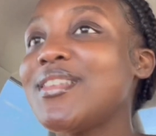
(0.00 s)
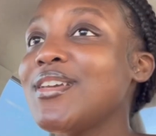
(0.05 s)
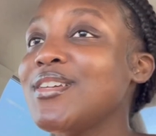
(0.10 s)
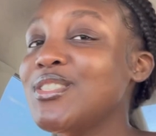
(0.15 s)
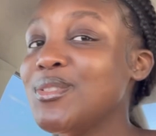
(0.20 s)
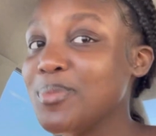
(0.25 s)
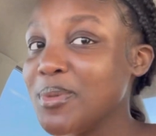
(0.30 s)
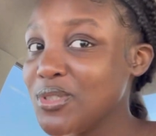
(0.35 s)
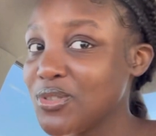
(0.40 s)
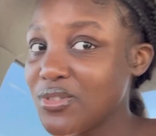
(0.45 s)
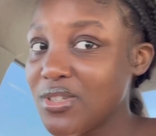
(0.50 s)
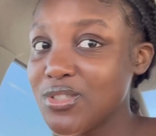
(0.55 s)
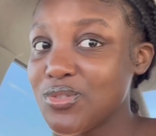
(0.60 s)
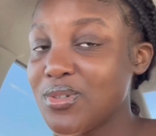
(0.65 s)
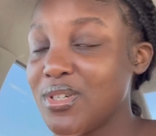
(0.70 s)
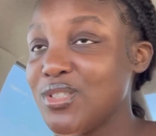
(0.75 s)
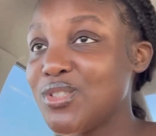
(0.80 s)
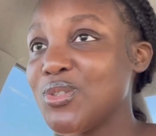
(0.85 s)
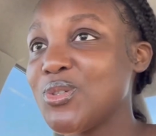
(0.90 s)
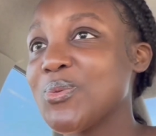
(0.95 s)
spring
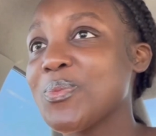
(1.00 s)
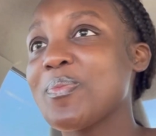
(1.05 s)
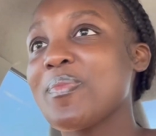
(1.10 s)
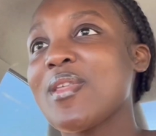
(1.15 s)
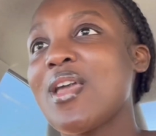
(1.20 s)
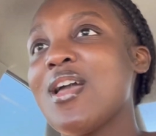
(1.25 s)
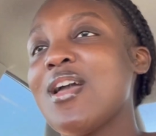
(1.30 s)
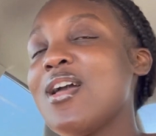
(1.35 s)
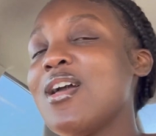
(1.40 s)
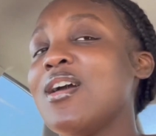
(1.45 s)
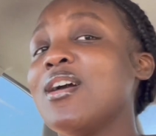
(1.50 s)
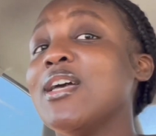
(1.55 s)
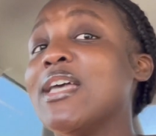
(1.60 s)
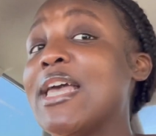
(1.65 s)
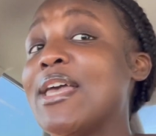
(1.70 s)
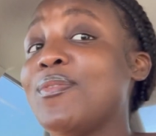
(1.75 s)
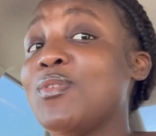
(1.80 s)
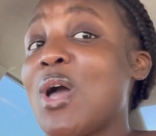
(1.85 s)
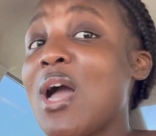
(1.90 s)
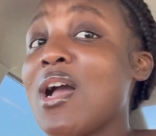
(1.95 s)
2022
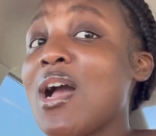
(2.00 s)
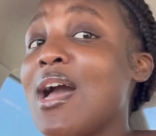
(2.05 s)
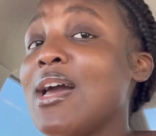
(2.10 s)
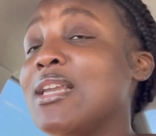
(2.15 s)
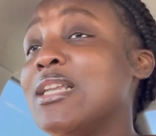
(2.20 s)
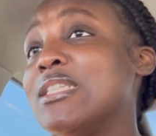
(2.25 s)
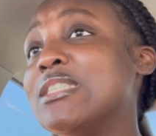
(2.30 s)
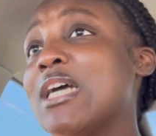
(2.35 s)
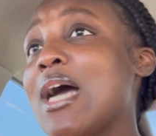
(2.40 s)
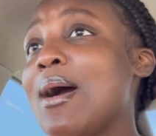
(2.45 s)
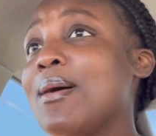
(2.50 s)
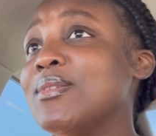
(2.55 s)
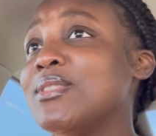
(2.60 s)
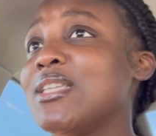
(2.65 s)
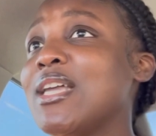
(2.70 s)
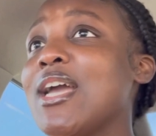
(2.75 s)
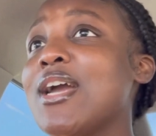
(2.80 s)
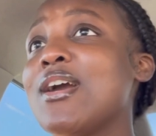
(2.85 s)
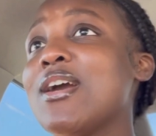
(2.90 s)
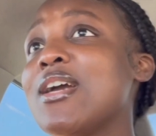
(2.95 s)
if y'all got any jobs
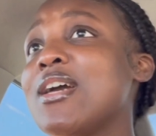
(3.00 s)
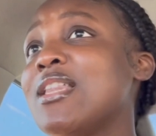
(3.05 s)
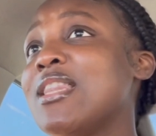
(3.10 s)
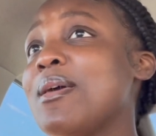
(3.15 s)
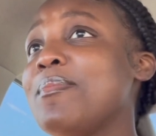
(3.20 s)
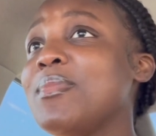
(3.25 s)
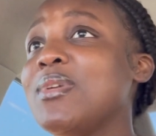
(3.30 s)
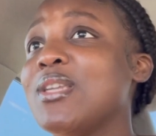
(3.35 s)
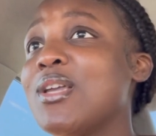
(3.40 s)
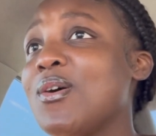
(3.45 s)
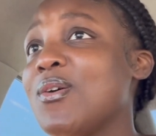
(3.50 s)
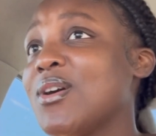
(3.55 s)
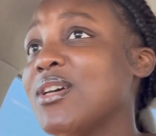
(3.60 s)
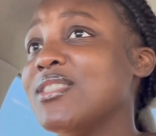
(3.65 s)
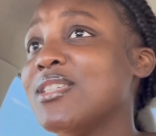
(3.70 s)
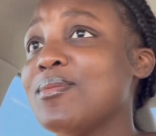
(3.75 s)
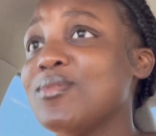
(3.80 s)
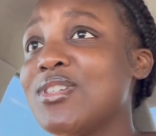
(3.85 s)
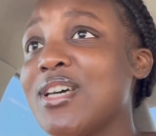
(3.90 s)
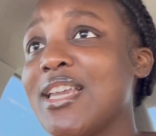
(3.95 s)
in the area let me know
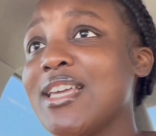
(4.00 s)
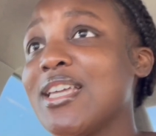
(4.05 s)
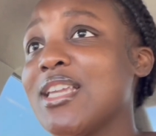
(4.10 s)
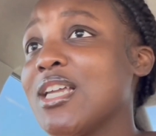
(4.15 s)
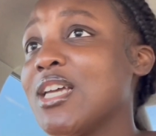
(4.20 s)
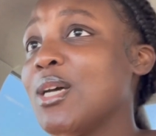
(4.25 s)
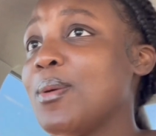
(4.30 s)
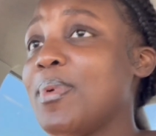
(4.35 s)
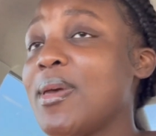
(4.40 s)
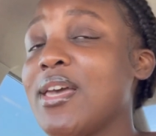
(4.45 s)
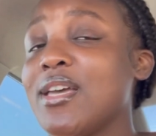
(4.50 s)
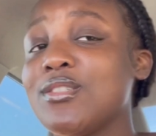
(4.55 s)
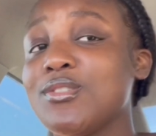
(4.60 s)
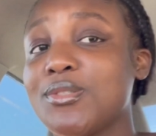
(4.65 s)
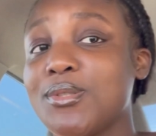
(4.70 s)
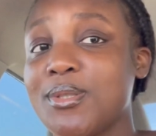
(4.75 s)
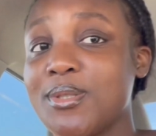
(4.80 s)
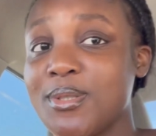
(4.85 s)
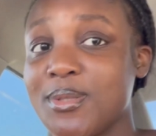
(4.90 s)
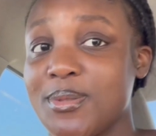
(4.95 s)
because i'm trying to get a good paying
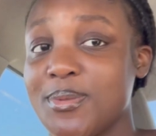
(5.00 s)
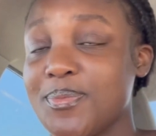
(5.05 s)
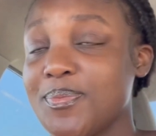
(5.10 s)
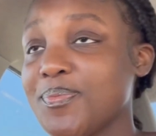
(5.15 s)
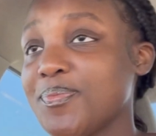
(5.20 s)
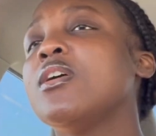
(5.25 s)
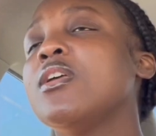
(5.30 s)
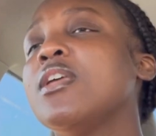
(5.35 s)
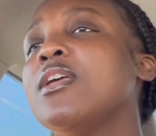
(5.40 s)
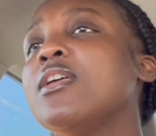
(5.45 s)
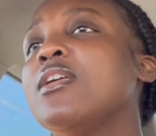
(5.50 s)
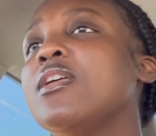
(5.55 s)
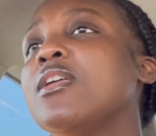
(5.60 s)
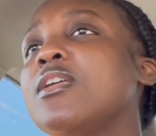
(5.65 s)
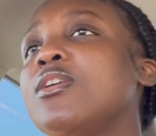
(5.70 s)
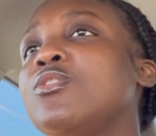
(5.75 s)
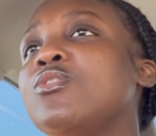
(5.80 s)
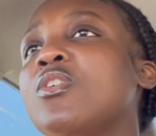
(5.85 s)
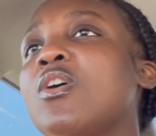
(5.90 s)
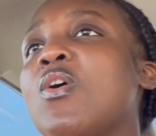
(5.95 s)
job
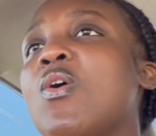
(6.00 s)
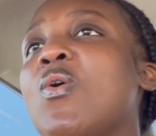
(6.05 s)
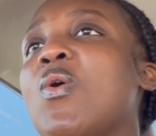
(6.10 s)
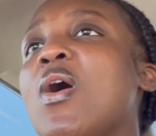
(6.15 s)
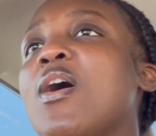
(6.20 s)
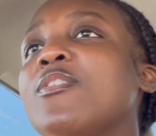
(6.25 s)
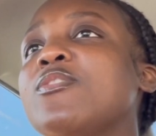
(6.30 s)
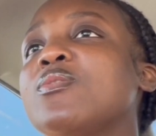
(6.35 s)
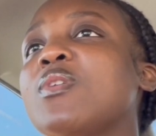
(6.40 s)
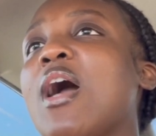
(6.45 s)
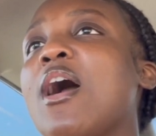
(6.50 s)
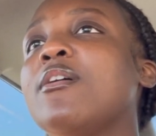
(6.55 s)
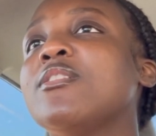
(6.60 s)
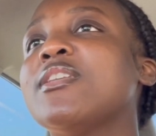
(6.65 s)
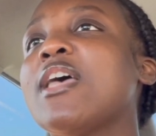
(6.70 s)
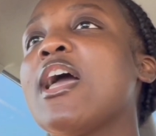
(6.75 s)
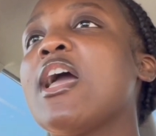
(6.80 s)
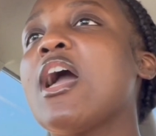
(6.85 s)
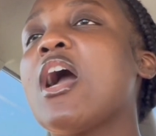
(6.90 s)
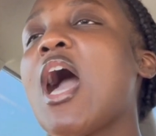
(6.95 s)
you know i was
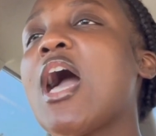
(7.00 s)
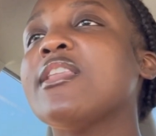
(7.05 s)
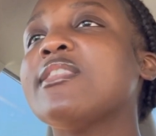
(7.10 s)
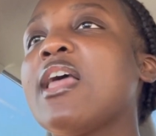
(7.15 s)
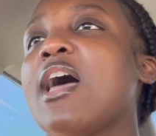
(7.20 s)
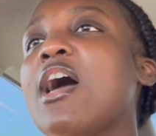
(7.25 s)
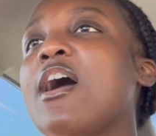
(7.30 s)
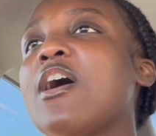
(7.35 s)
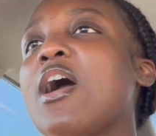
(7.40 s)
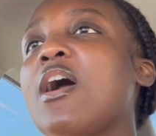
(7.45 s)
like i thought